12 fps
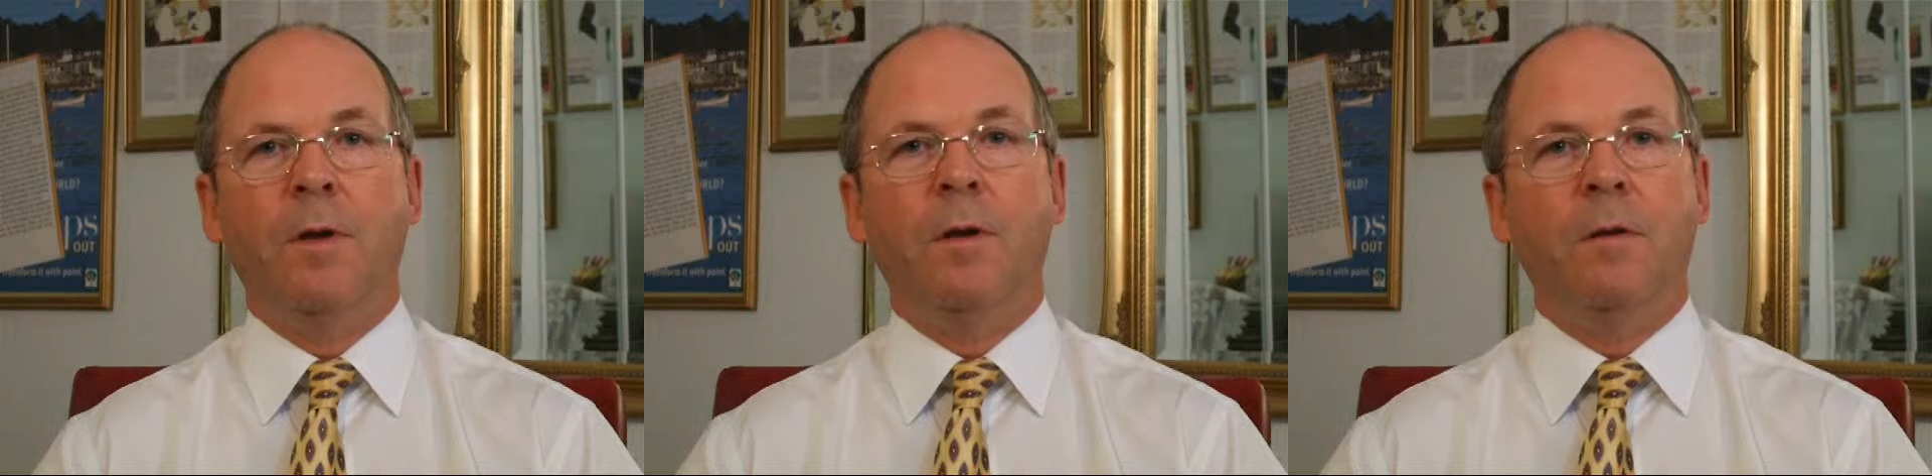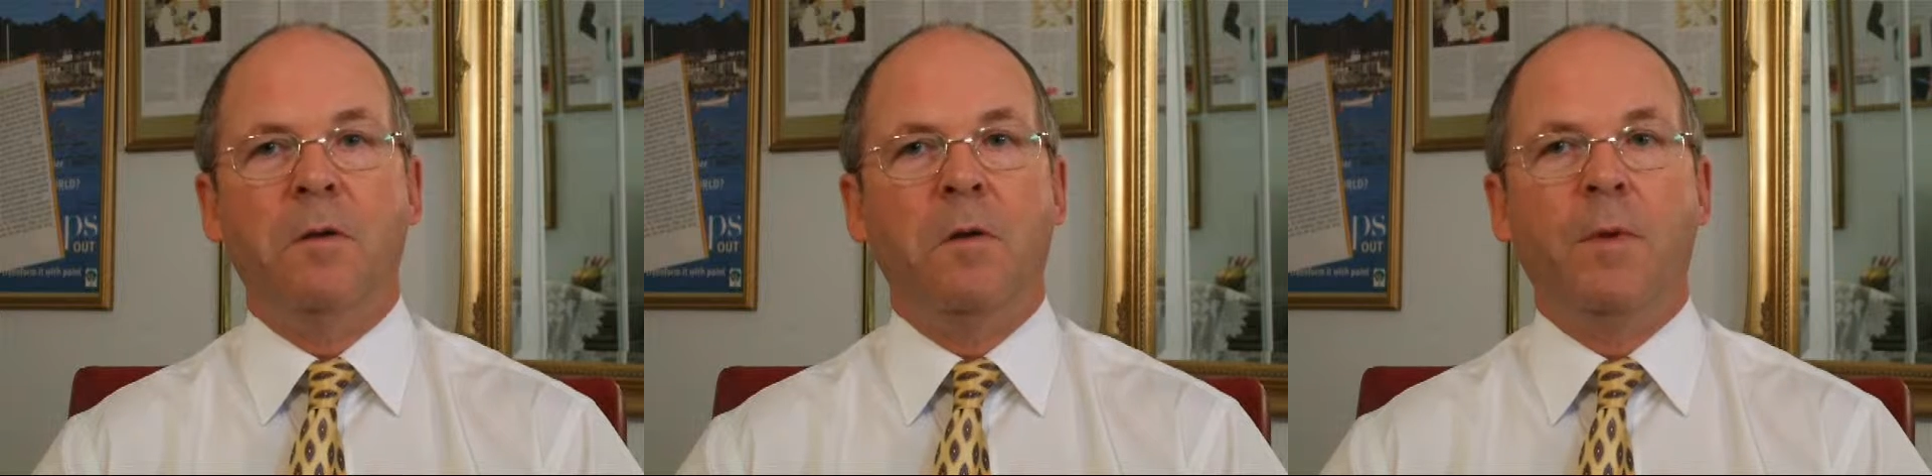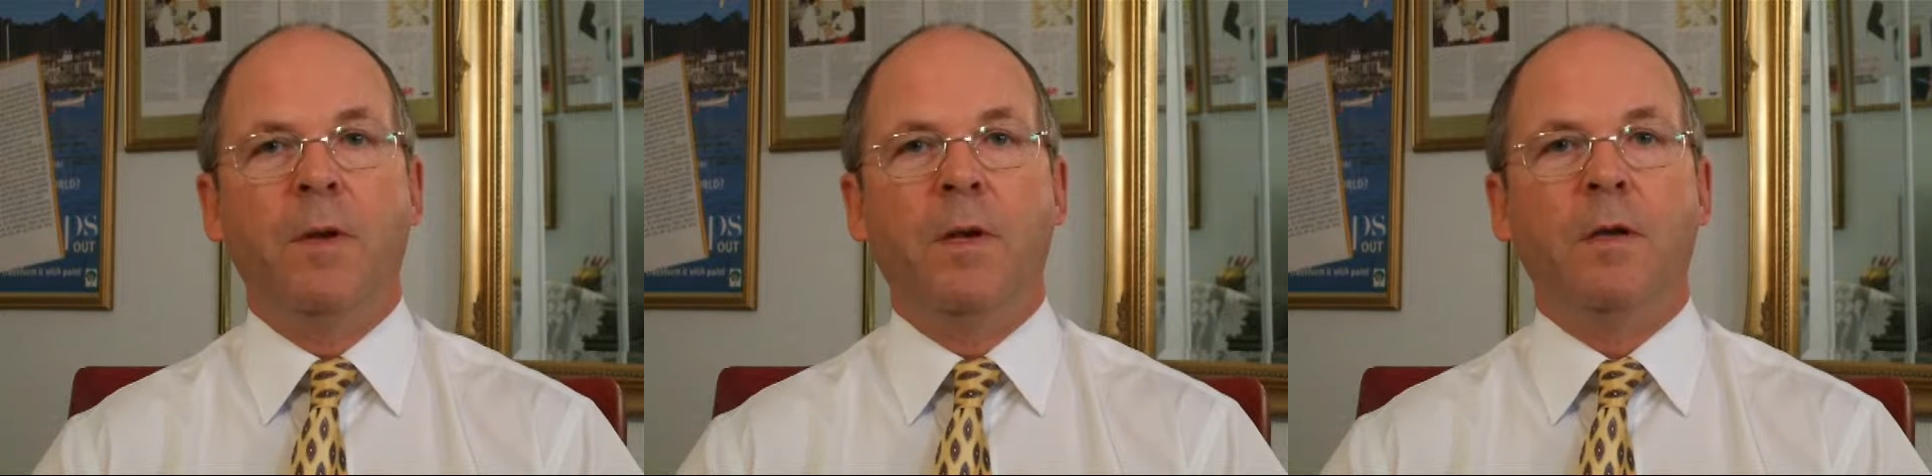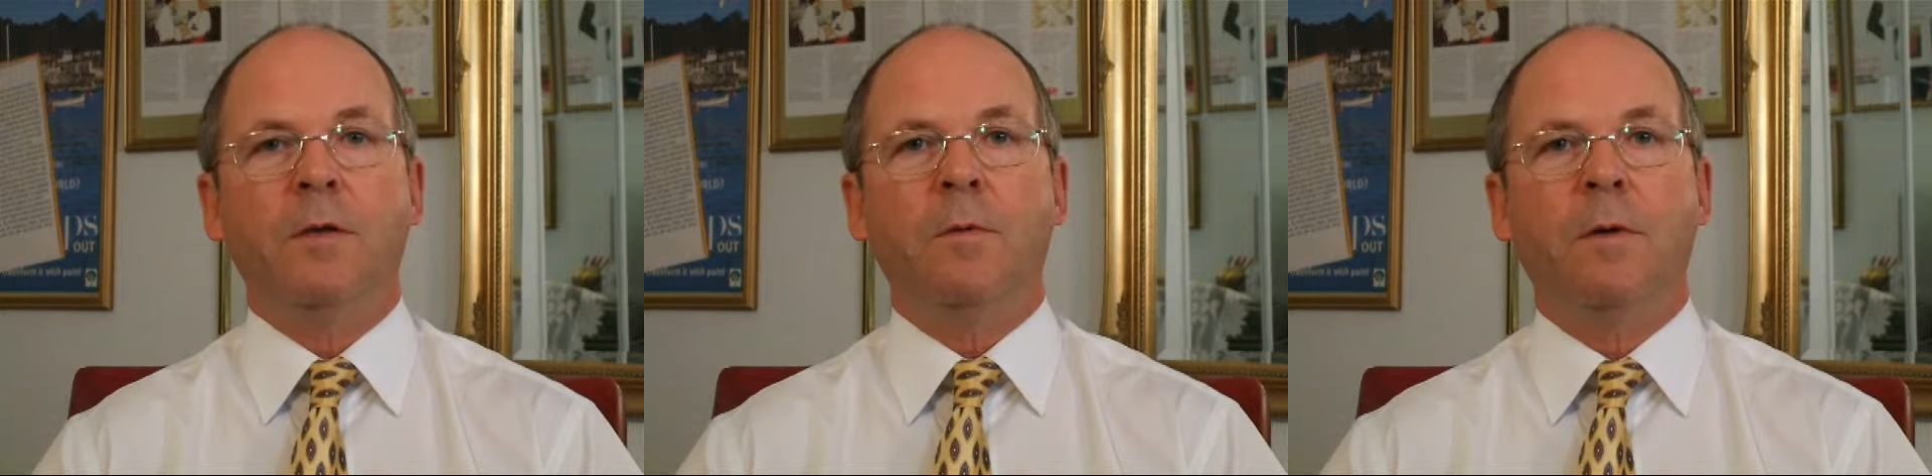then nobody
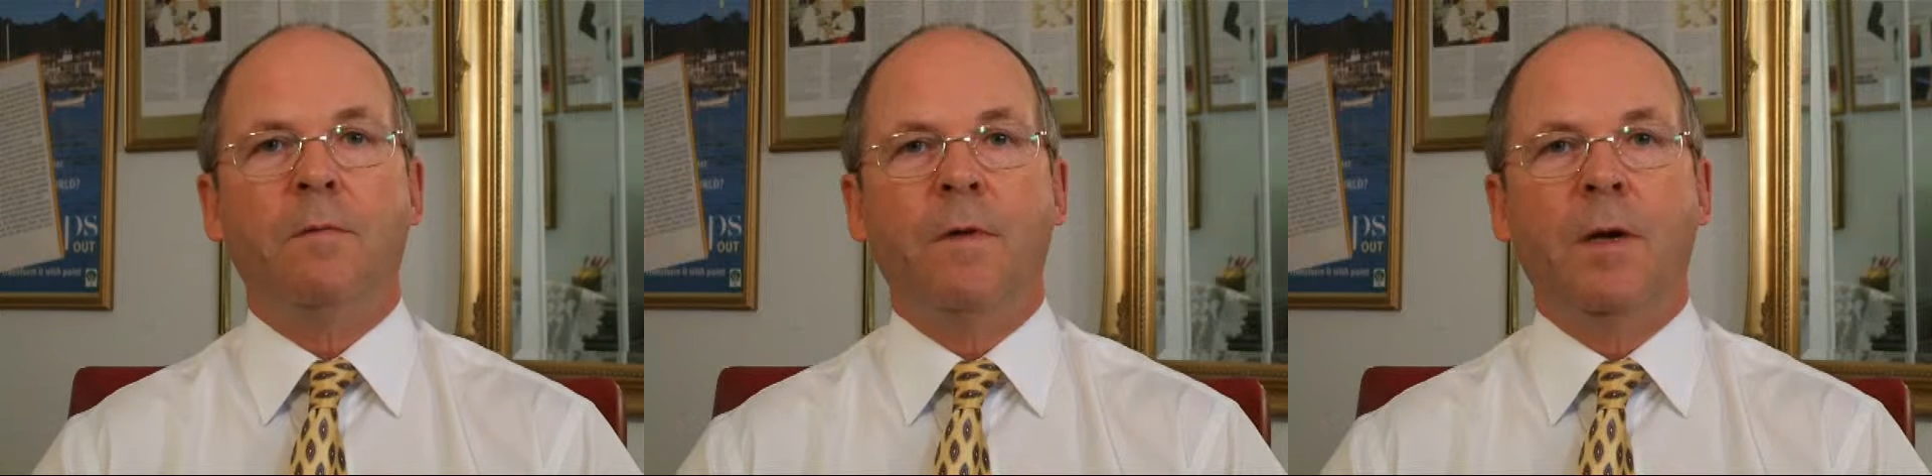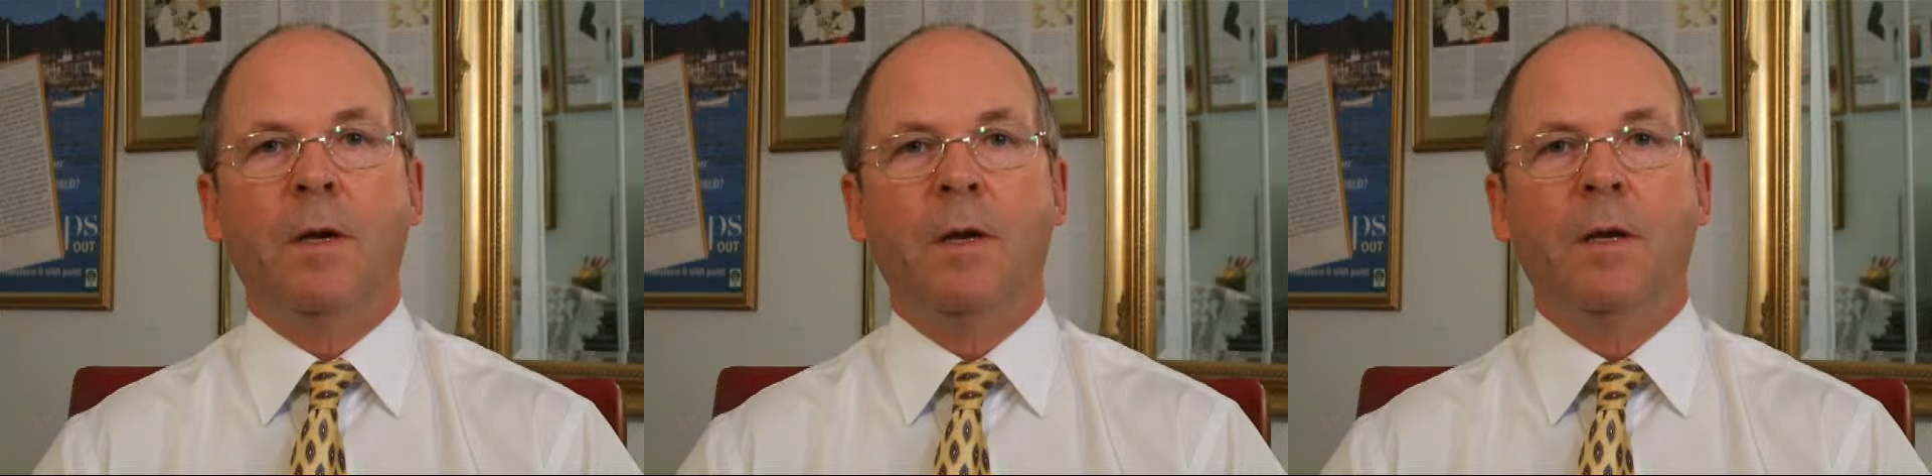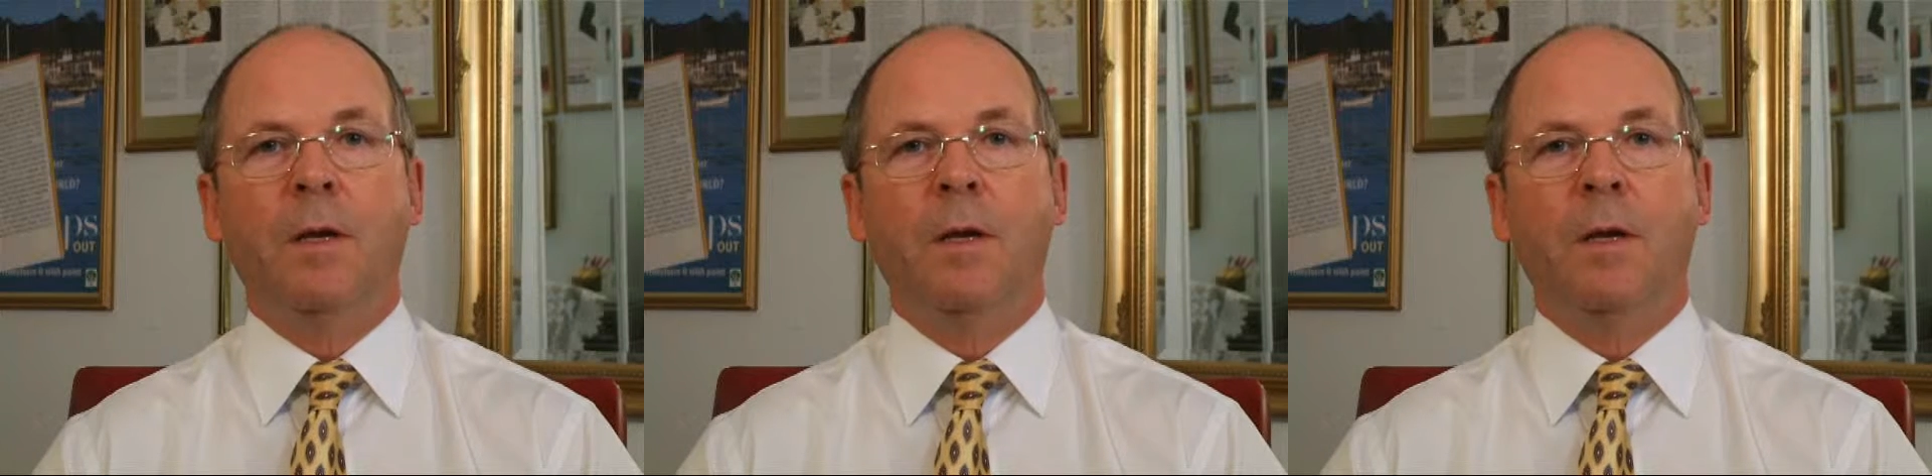does, quite frankly.